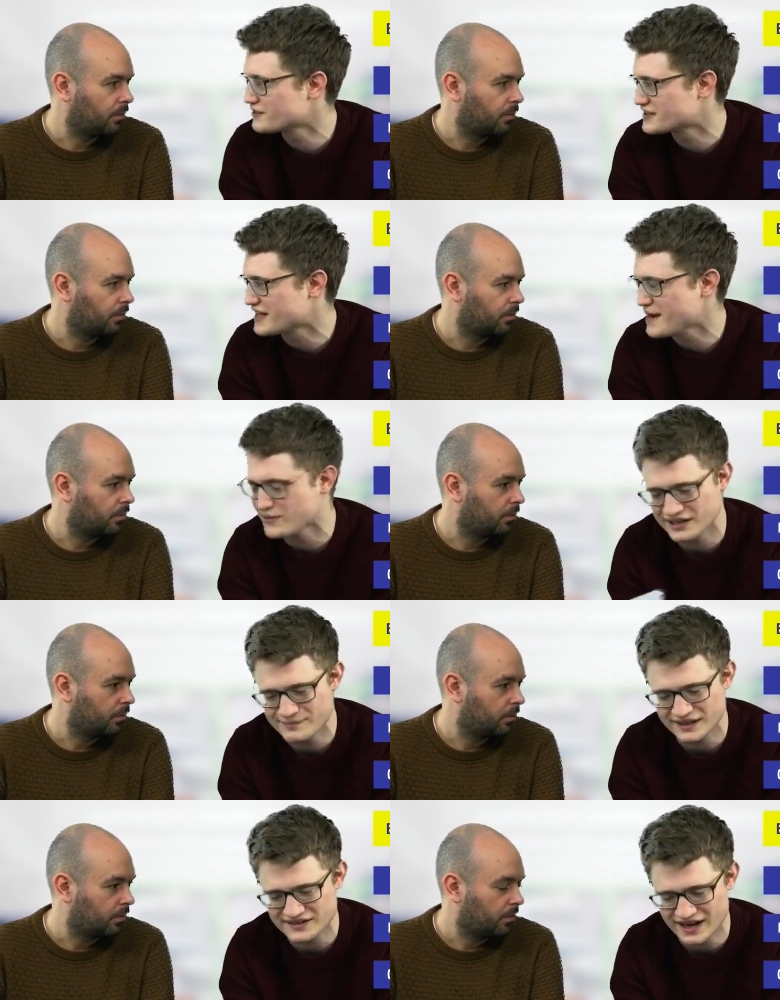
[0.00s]
Speaker 1: Ozil to stay,
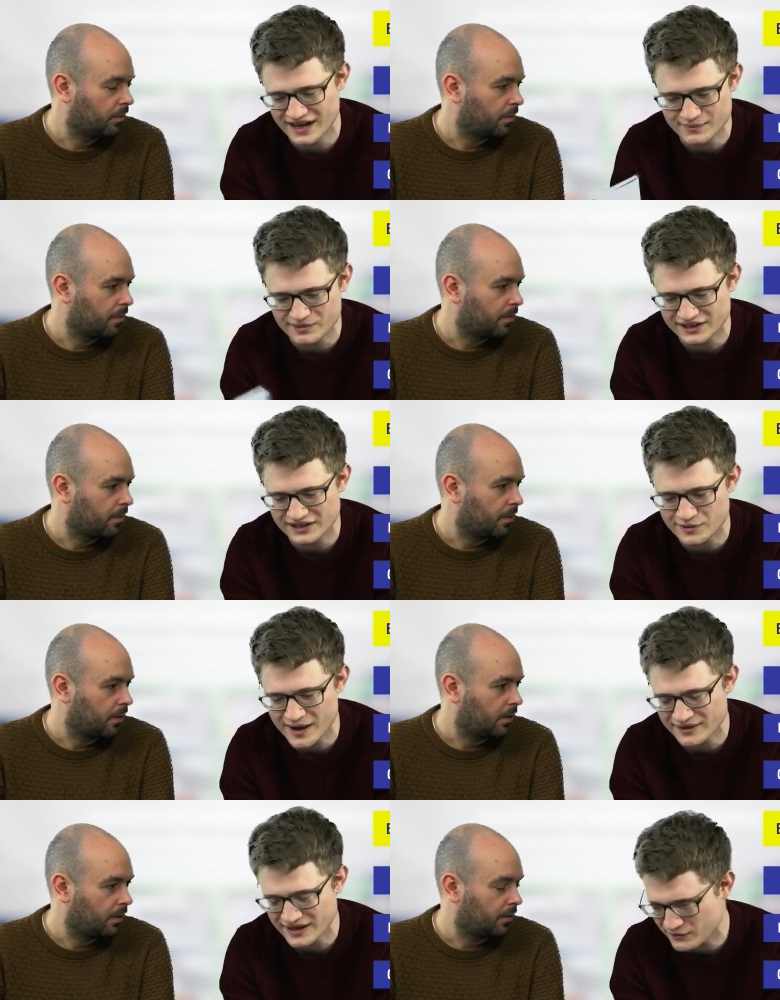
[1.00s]
bringing in Mkhitaryan, bringing in
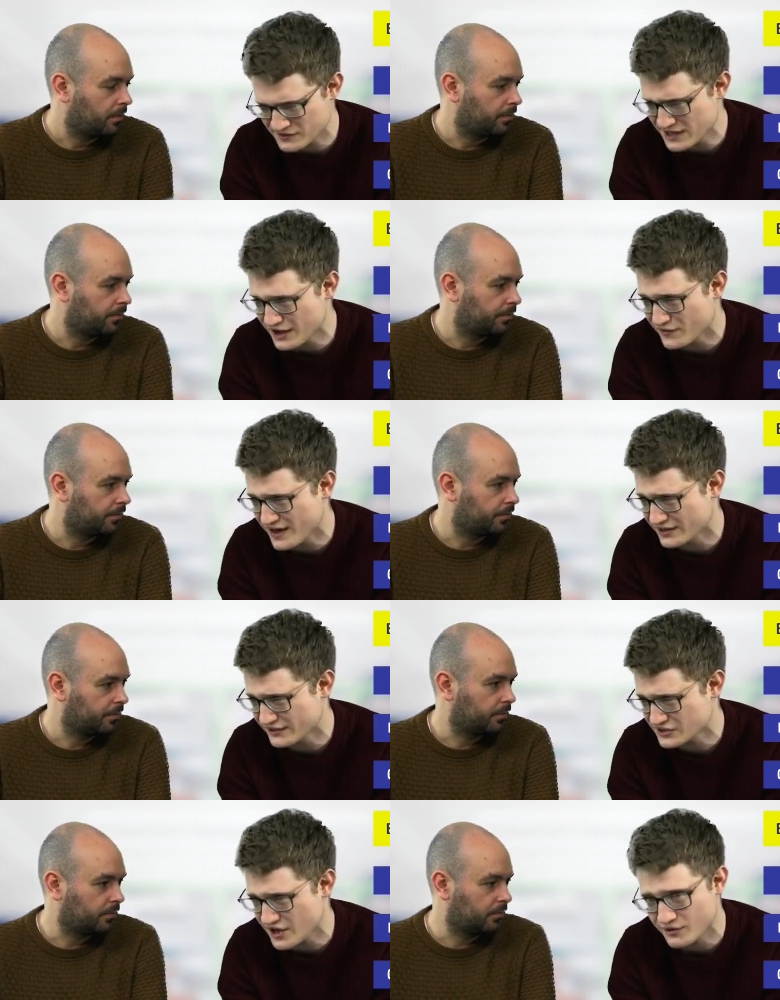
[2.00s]
Aubameyang. We've said already
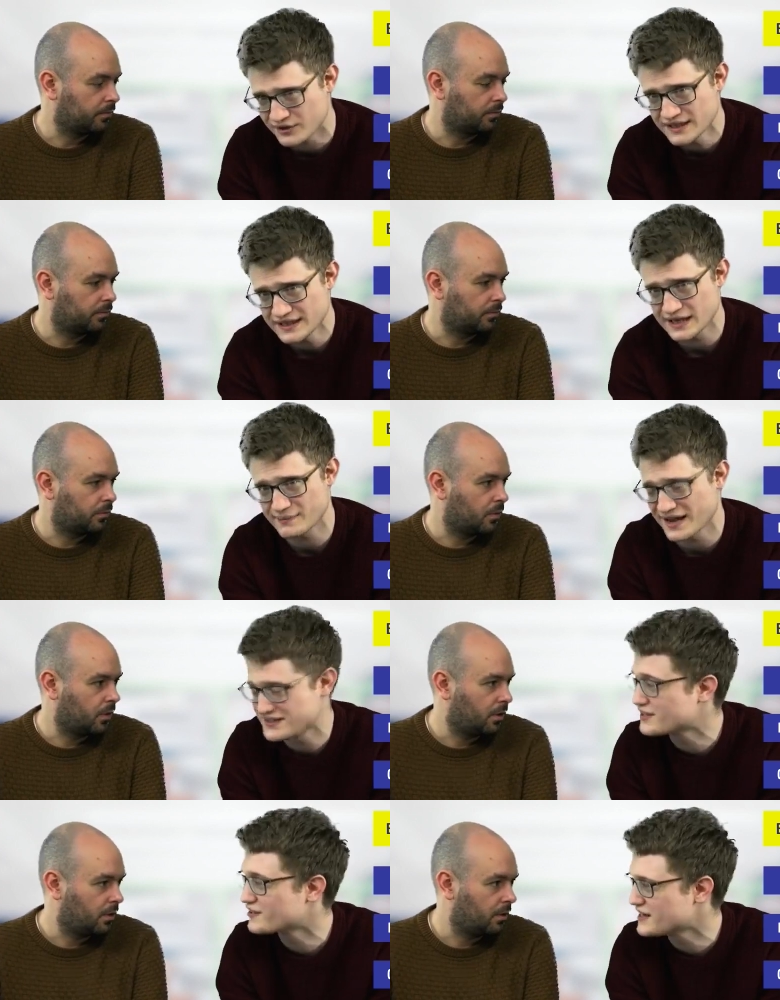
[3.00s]
on the show in
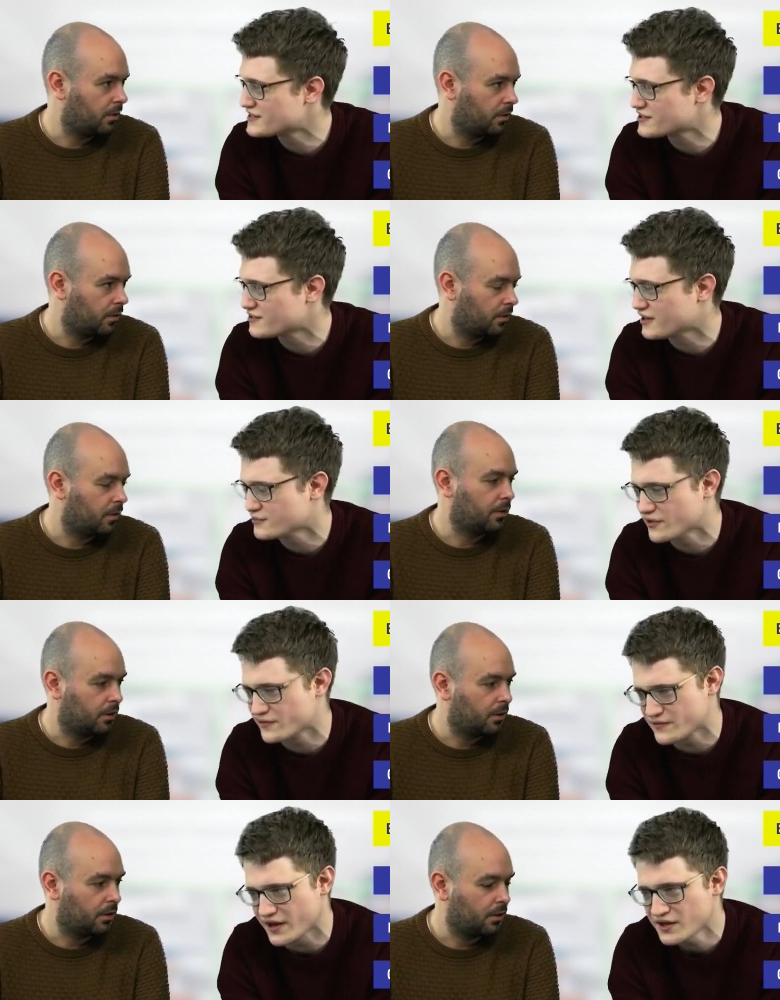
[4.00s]
past iterations throughout the
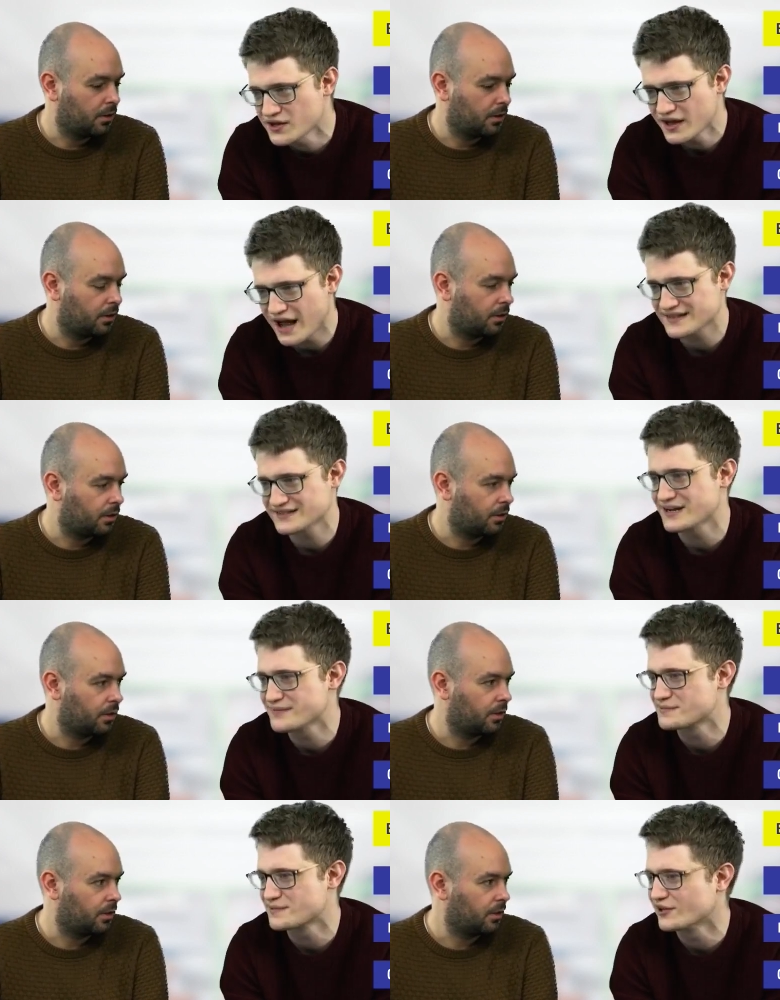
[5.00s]
month that
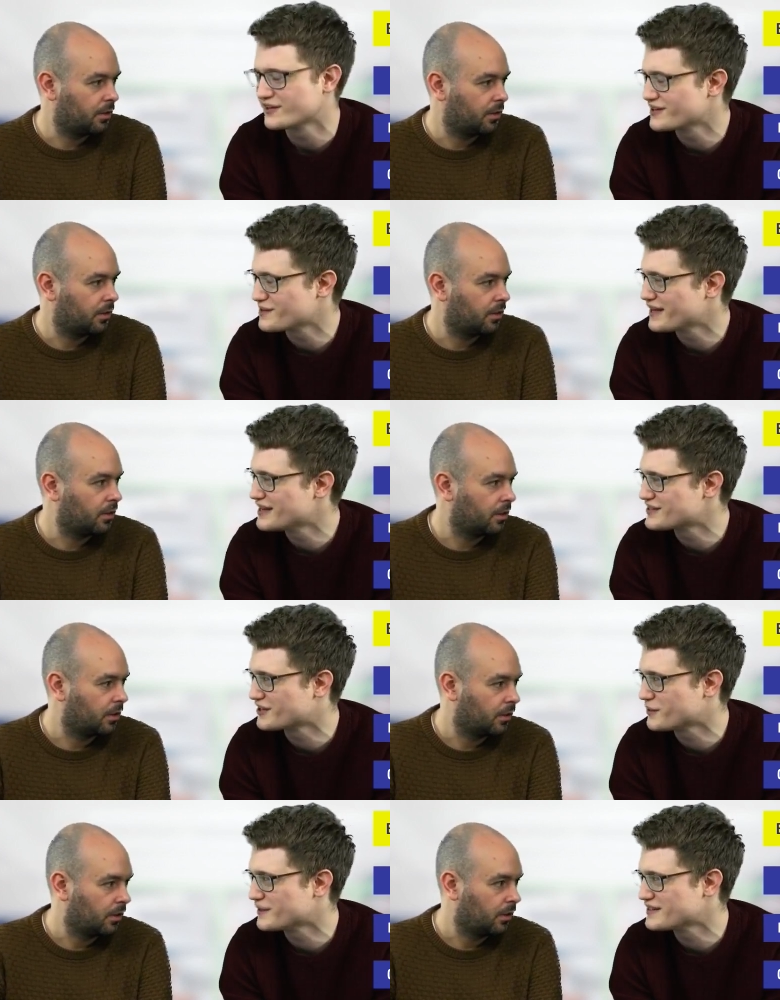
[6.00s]
Hazard must be looking at the players
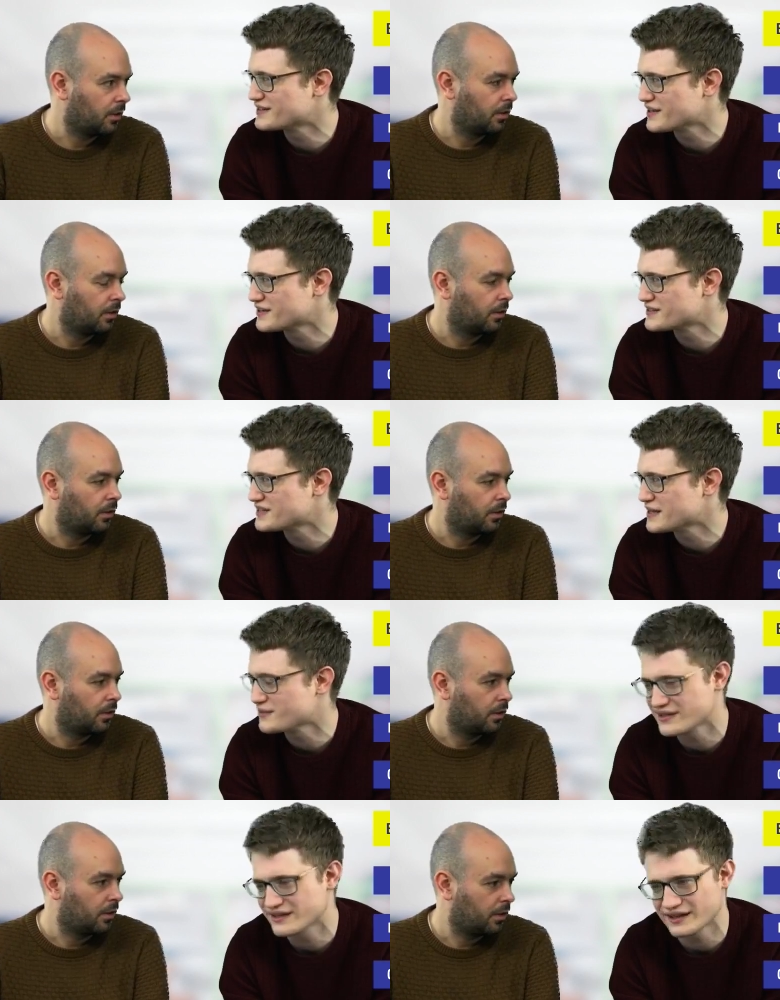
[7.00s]
that are coming into Chelsea team
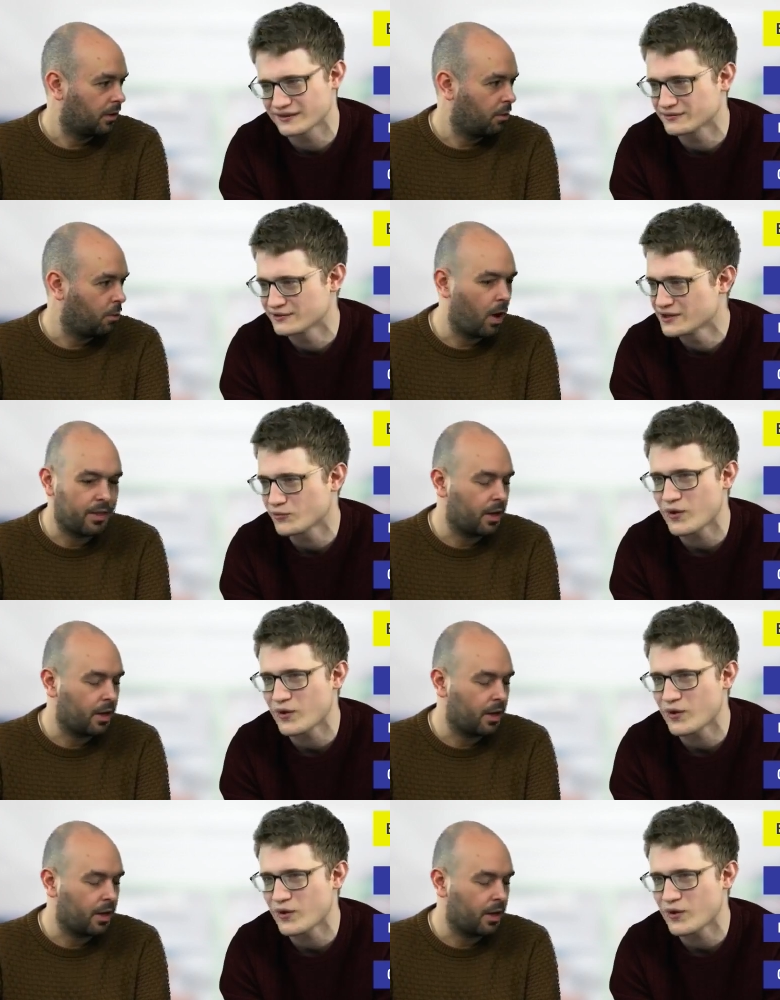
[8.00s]
and thinking,